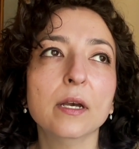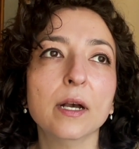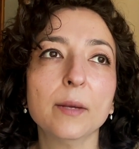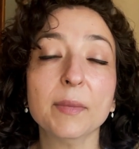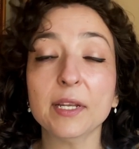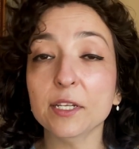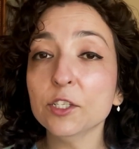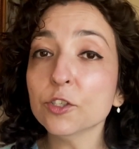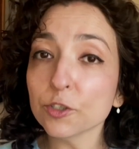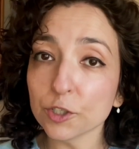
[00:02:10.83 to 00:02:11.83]
It
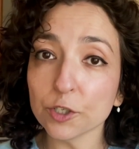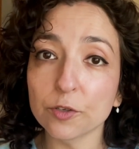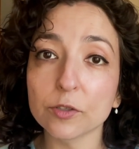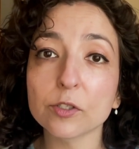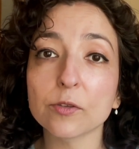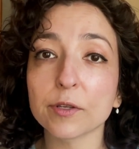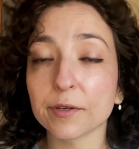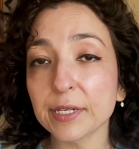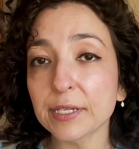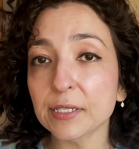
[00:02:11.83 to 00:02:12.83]
is surgical, so
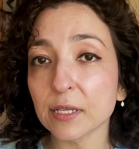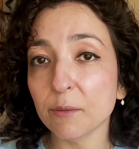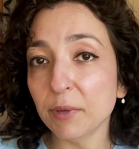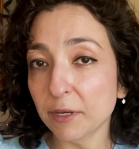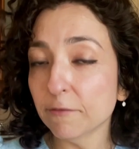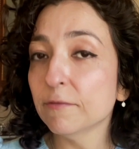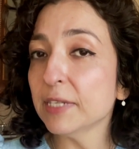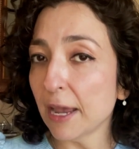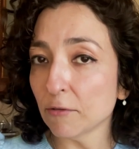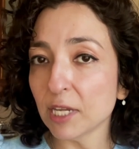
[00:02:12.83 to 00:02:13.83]
there is a bit of
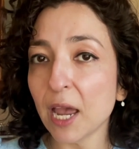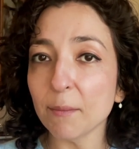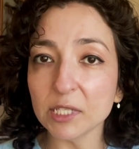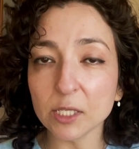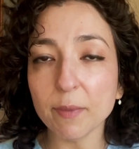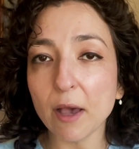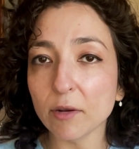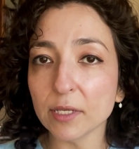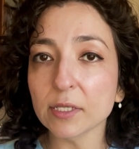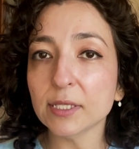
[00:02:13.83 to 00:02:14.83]
downtime. It's
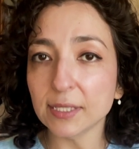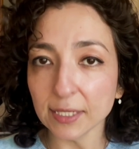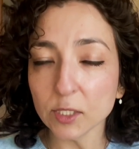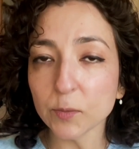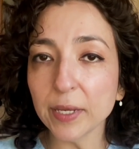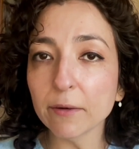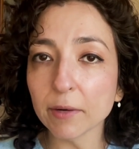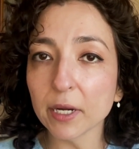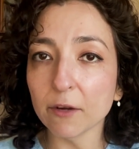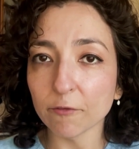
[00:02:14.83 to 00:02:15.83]
about a 6-week
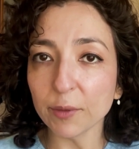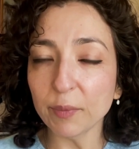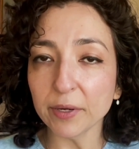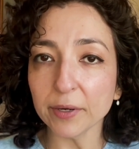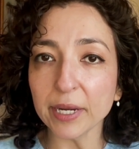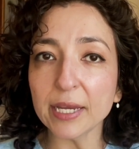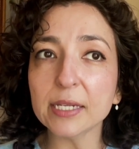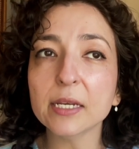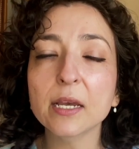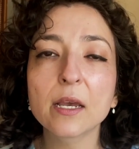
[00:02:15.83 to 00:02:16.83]
recovery
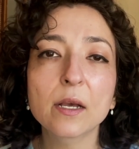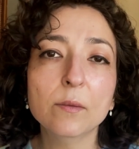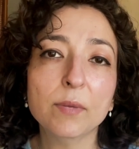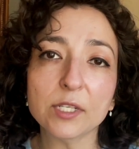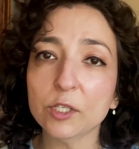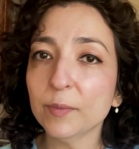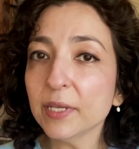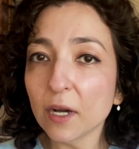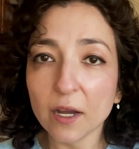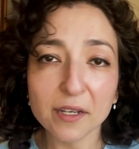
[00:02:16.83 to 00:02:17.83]
period. But to
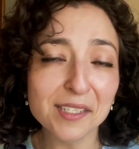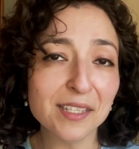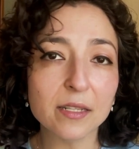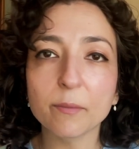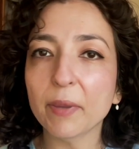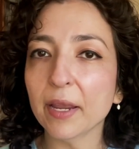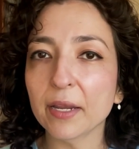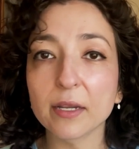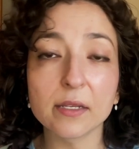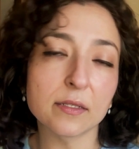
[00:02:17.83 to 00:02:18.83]
be honest, the
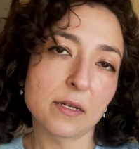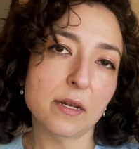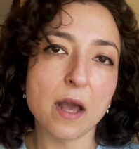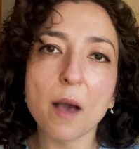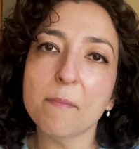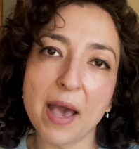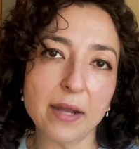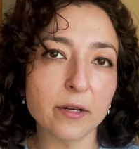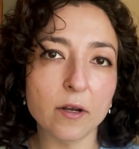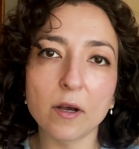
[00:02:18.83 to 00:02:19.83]
pain is not
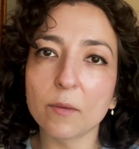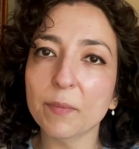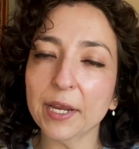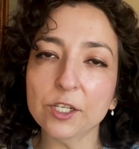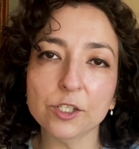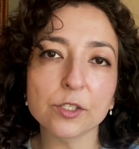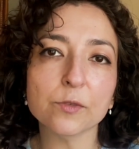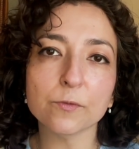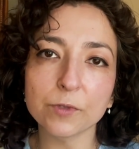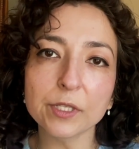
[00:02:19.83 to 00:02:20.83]
bad at all.
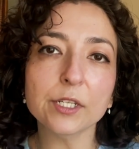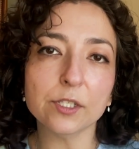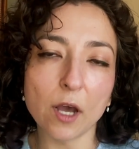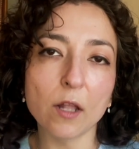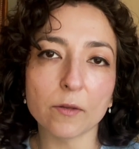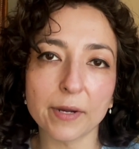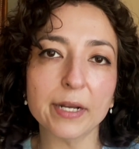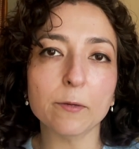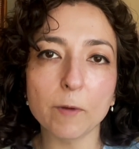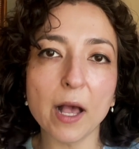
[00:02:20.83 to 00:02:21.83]
Patients really
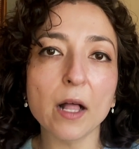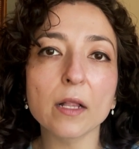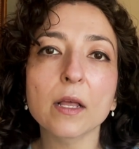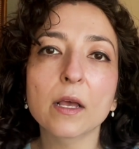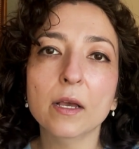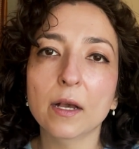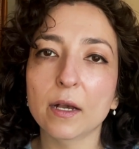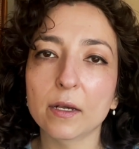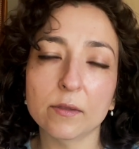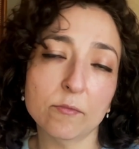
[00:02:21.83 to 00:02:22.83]
tolerate it well.
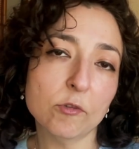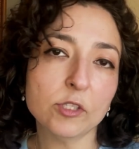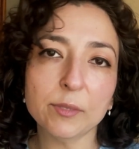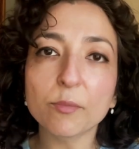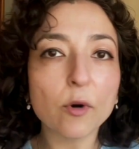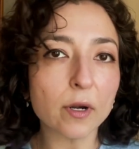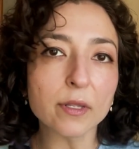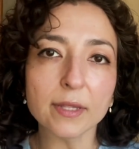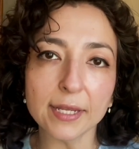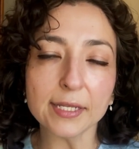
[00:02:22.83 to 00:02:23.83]
The most
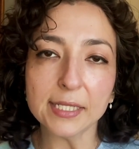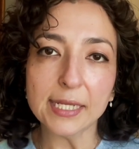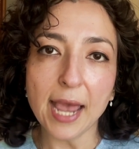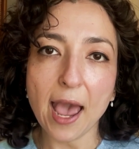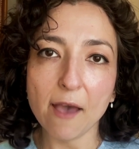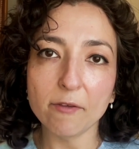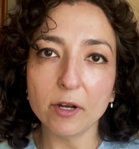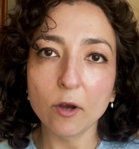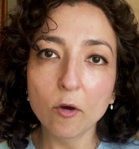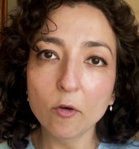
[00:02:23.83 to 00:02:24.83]
important things to have
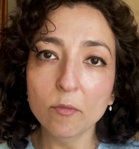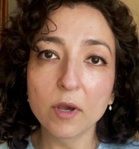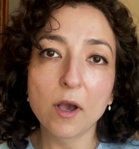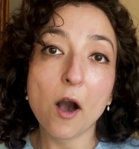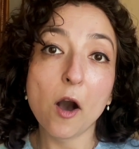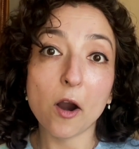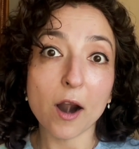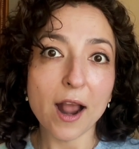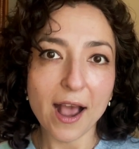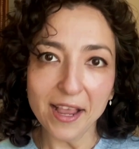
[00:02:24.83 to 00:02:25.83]
at home
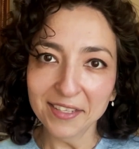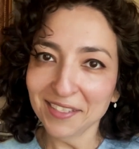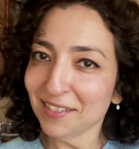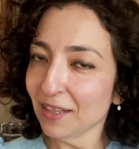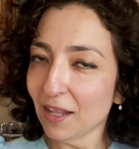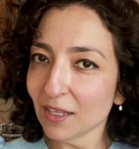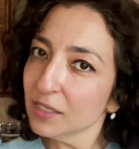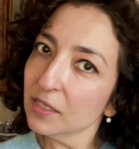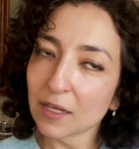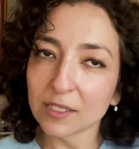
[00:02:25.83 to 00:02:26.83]
are ice,
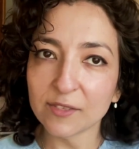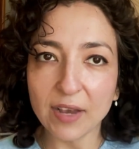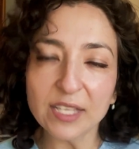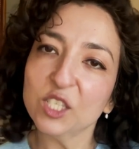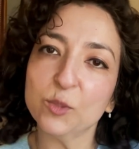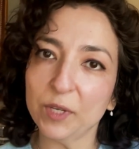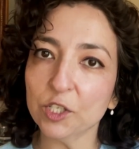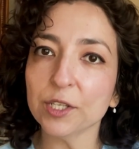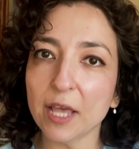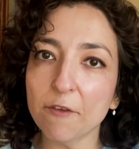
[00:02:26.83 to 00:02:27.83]
lots and lots of ice,
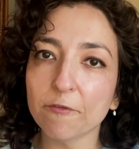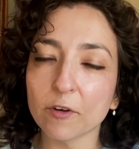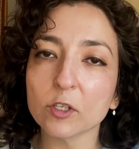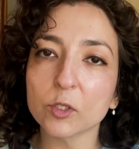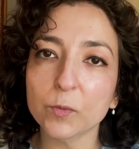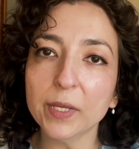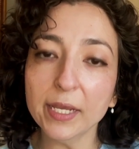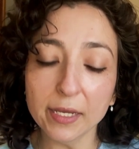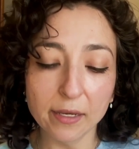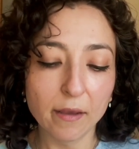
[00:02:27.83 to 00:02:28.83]
especially that first
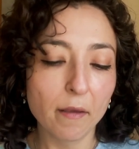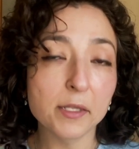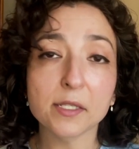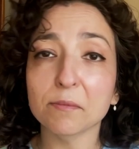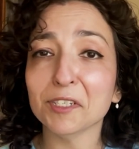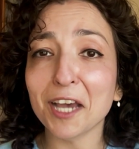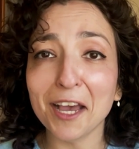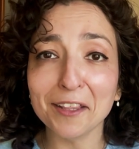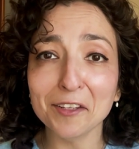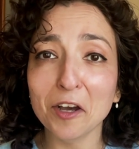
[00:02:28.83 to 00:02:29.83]
week, some
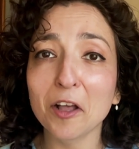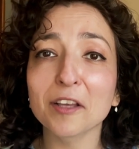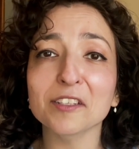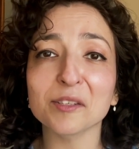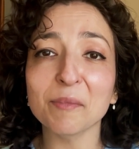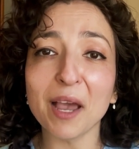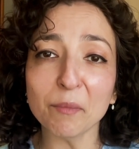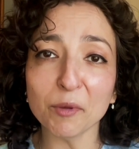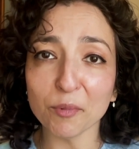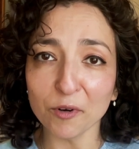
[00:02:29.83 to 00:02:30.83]
Tylenol and some
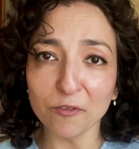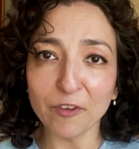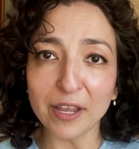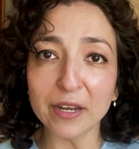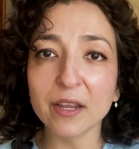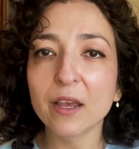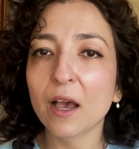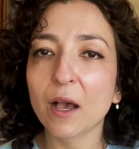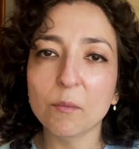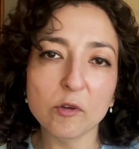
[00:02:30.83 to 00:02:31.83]
ibuprofen.
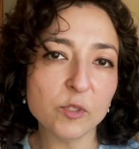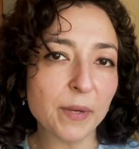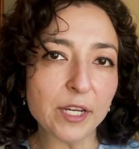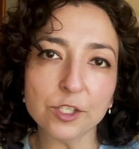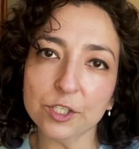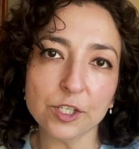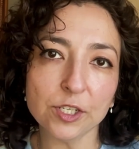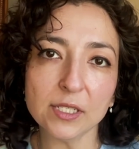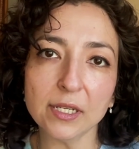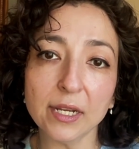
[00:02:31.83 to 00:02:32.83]
Most patients
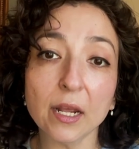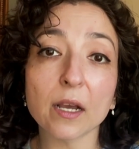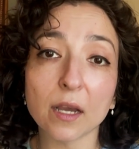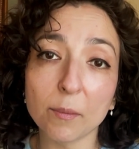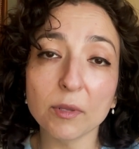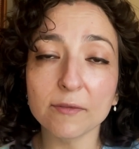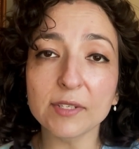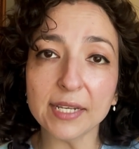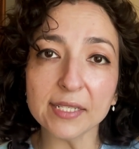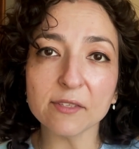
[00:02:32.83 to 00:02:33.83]
just need a couple
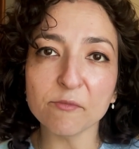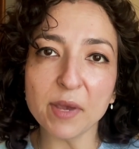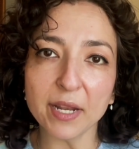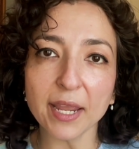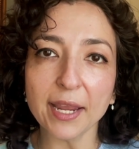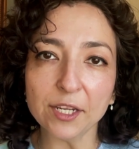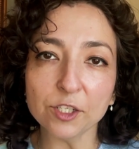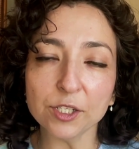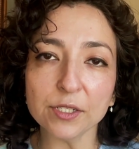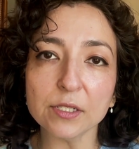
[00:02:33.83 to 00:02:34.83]
of days of
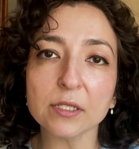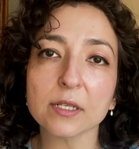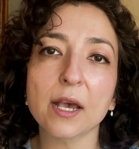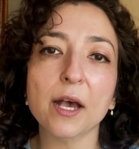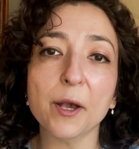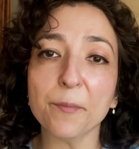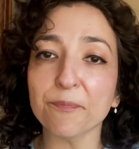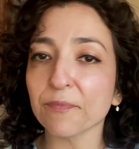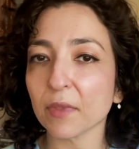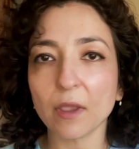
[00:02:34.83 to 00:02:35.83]
medications.
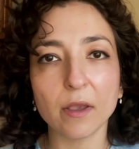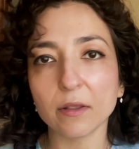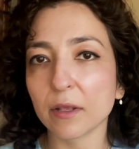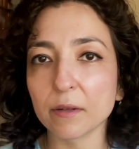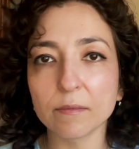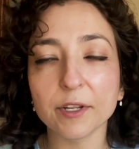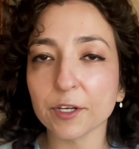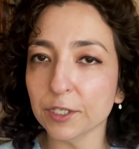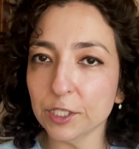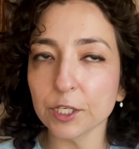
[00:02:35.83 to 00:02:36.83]
And then
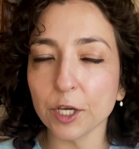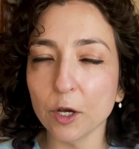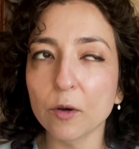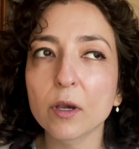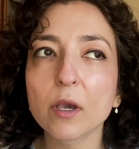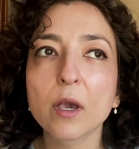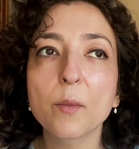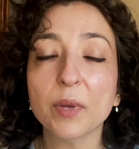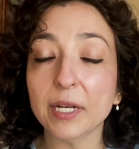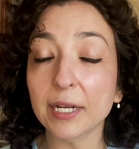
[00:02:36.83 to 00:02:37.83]
they're good to go.
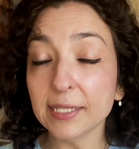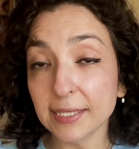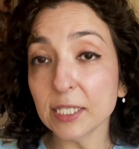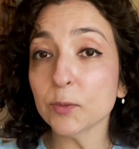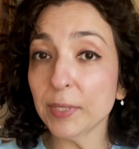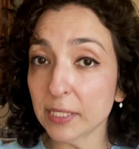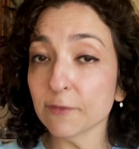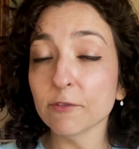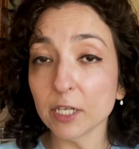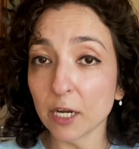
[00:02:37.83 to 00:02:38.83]
But it is 6 weeks
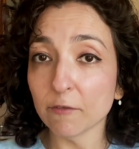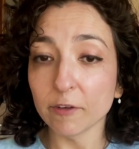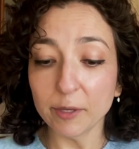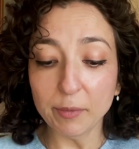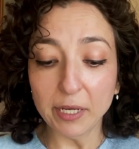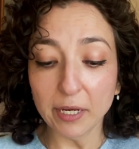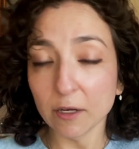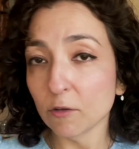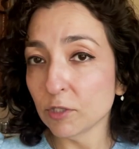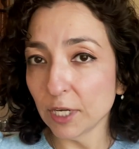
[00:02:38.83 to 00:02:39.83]
of recovery,
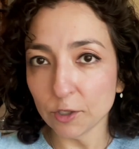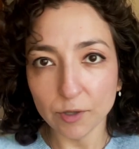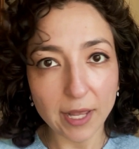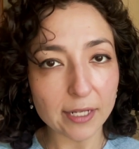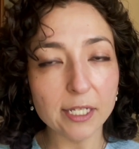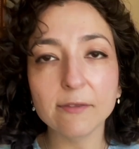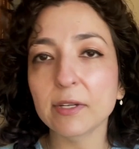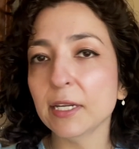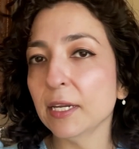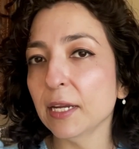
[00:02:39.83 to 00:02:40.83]
meaning no sexual
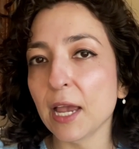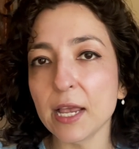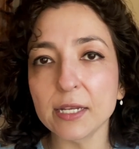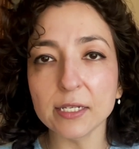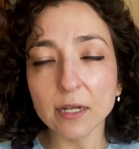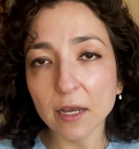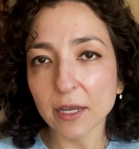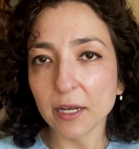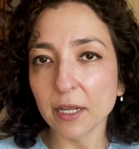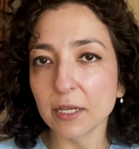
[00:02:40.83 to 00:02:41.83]
activity and
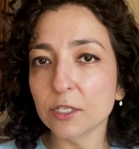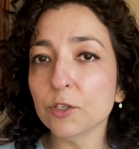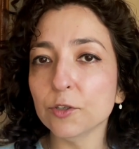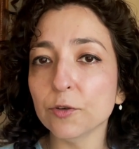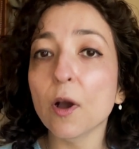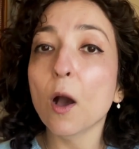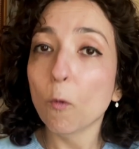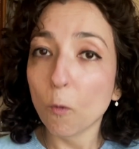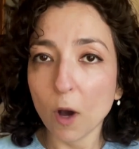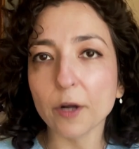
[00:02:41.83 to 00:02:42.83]
not getting into
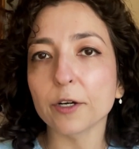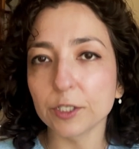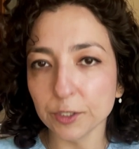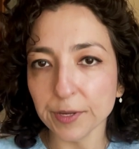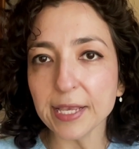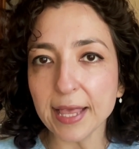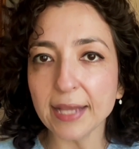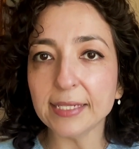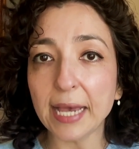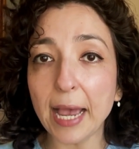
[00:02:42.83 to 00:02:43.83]
water during
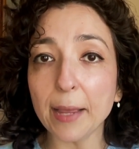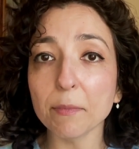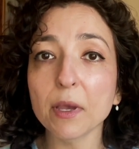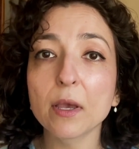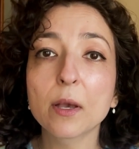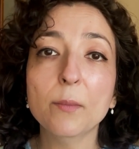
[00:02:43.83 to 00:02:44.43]
that time.